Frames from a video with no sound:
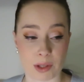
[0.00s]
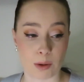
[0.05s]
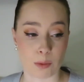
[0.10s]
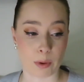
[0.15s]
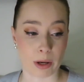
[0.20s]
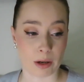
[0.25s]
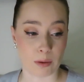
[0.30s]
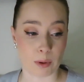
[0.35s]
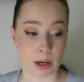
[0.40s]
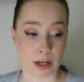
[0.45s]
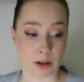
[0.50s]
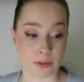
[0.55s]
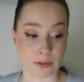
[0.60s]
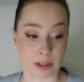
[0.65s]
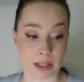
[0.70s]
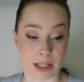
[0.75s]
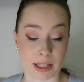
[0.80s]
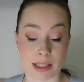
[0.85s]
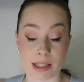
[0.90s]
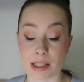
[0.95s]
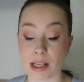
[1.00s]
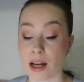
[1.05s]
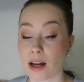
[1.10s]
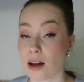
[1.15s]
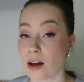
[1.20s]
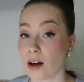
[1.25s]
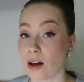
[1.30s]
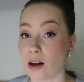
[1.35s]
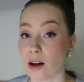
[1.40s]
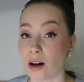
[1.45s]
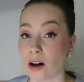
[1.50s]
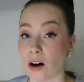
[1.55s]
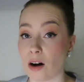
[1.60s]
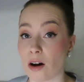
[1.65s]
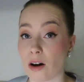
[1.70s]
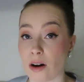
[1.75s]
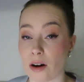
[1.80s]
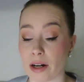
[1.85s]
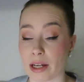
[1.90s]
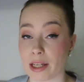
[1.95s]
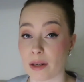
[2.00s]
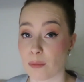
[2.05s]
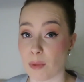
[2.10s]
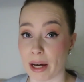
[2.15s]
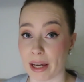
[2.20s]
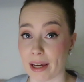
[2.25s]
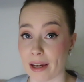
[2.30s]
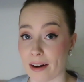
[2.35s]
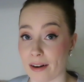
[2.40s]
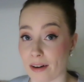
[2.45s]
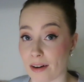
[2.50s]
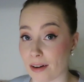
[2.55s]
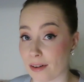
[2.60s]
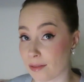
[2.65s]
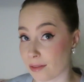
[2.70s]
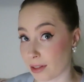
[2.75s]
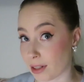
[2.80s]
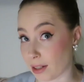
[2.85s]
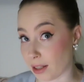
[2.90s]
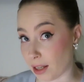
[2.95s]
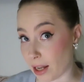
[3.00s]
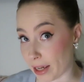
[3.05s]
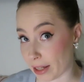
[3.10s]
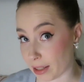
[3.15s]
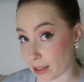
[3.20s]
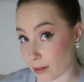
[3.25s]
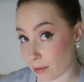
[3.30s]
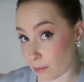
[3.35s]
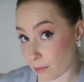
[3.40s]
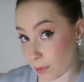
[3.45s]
well, one of these in my hair, like